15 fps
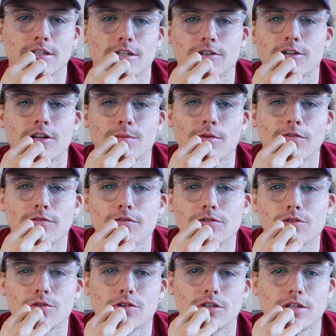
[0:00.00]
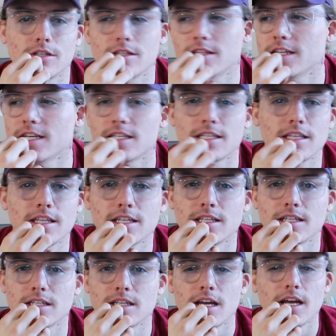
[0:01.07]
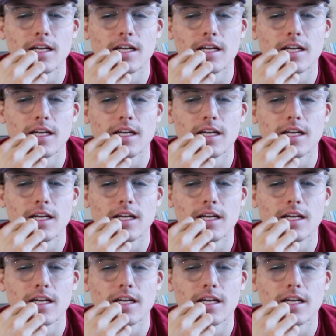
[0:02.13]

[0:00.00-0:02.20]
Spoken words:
There are gonna be food shortages and this and this and this.